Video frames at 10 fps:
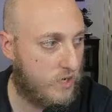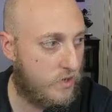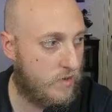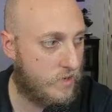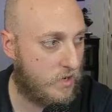Oh,
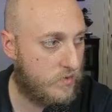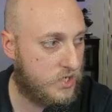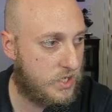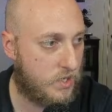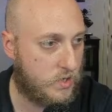there we go.
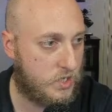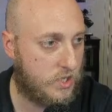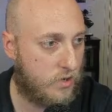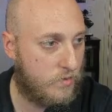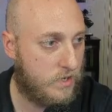Just a little
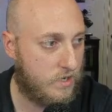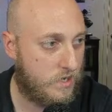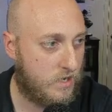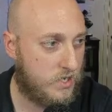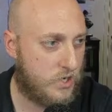slow.
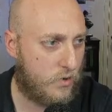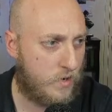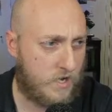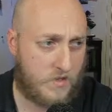So